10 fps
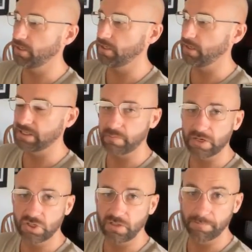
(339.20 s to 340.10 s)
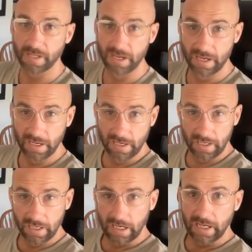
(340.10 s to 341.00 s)
day, especially.
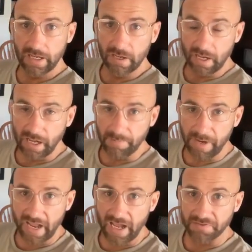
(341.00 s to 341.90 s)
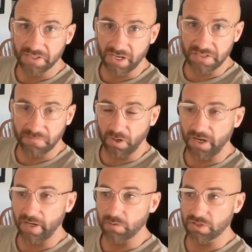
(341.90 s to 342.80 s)
My half size Friday
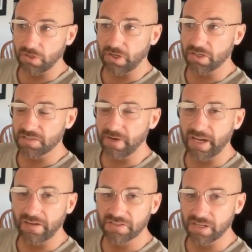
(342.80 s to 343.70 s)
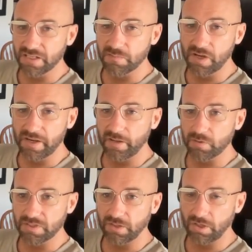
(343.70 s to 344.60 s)
was a loss. My half size Monday was a
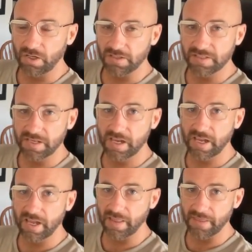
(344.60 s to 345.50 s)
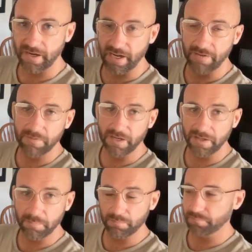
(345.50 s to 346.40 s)
loss, and then I have
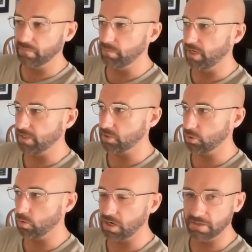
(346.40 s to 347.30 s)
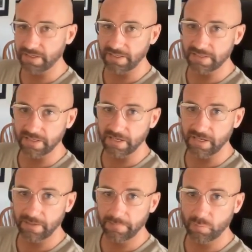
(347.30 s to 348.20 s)
my 2 hour day today,
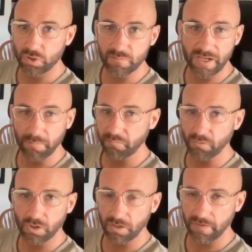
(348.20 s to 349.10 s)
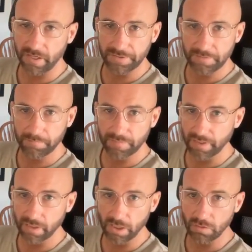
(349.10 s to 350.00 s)
which made up for all of that. You
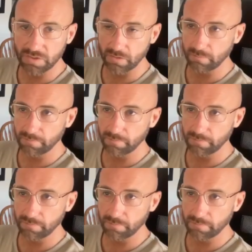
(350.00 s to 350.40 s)
know, so